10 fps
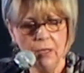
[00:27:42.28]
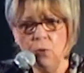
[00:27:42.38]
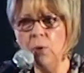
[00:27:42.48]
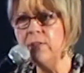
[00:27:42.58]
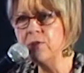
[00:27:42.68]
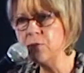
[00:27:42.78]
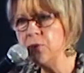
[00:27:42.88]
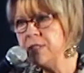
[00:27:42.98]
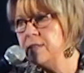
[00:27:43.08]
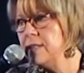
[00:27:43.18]
One of those
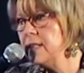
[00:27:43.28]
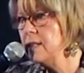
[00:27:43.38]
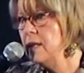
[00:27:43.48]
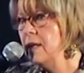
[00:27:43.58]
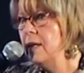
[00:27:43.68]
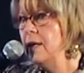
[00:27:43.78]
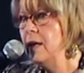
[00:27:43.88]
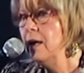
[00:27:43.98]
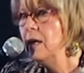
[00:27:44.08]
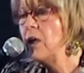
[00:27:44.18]
reasons that
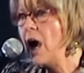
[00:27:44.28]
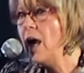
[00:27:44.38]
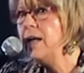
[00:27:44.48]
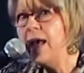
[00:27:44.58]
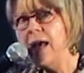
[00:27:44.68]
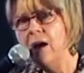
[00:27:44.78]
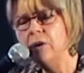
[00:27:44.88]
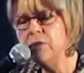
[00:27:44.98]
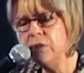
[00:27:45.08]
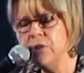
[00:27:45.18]

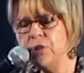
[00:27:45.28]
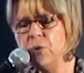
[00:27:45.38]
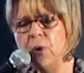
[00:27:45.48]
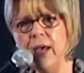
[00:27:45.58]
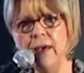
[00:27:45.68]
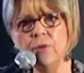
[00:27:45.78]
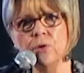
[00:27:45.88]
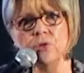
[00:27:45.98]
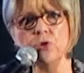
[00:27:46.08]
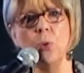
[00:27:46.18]
Yeshua had
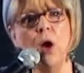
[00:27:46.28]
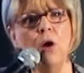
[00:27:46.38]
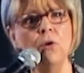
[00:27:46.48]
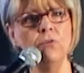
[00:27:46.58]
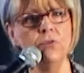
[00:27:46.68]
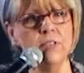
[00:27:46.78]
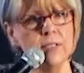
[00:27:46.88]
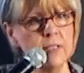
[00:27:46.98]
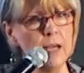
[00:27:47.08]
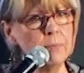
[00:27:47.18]
those 12
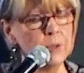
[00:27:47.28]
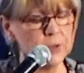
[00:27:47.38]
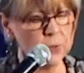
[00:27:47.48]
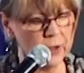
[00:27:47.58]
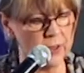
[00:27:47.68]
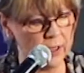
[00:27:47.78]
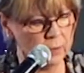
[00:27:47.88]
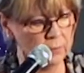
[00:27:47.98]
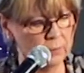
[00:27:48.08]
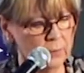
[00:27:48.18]
disciples with
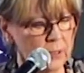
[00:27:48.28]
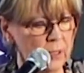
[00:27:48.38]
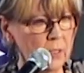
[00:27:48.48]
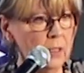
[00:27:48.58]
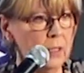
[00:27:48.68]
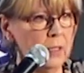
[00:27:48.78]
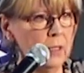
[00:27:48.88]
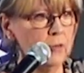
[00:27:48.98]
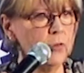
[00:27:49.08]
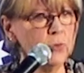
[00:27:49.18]
him
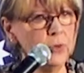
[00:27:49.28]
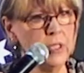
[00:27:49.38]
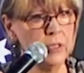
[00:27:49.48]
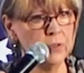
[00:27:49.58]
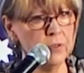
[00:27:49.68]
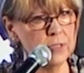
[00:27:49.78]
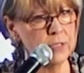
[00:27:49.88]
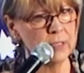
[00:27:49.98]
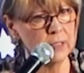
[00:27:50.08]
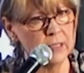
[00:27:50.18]
for 3 years,
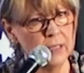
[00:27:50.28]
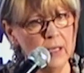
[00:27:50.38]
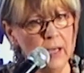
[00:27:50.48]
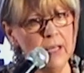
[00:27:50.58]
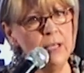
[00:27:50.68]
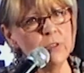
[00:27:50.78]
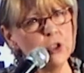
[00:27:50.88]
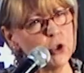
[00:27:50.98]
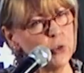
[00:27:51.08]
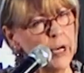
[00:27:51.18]
and he was
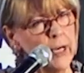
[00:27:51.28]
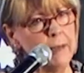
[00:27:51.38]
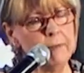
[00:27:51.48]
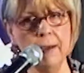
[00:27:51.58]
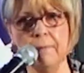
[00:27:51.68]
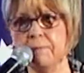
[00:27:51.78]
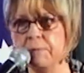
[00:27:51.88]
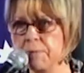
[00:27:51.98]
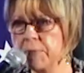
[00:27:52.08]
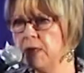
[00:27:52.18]
training them,
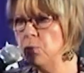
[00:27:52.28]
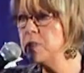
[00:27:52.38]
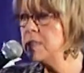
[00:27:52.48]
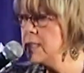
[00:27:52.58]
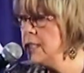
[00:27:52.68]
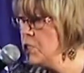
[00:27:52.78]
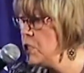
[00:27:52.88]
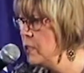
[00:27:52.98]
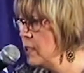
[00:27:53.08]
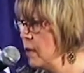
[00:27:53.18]
he was
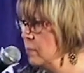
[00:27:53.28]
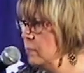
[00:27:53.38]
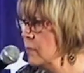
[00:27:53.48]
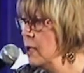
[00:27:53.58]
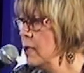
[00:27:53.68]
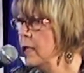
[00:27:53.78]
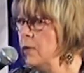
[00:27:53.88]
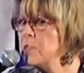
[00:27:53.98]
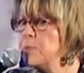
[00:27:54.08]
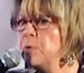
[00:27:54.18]
teaching them, he
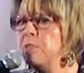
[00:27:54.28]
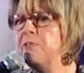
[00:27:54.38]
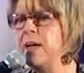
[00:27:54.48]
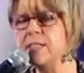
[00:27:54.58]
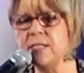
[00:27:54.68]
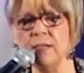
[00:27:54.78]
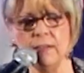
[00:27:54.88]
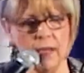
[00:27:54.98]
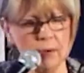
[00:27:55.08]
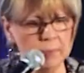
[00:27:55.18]
was perfecting
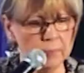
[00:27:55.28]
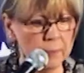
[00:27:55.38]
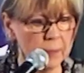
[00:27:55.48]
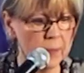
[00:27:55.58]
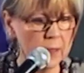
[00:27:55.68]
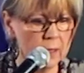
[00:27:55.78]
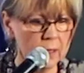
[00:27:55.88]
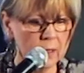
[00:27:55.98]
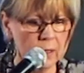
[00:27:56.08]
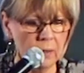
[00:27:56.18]
them,
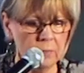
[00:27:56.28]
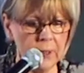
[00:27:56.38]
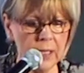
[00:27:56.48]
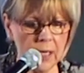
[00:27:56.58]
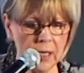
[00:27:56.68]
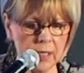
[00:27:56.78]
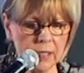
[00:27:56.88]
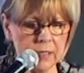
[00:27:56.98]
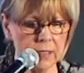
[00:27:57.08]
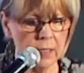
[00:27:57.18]

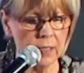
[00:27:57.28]
because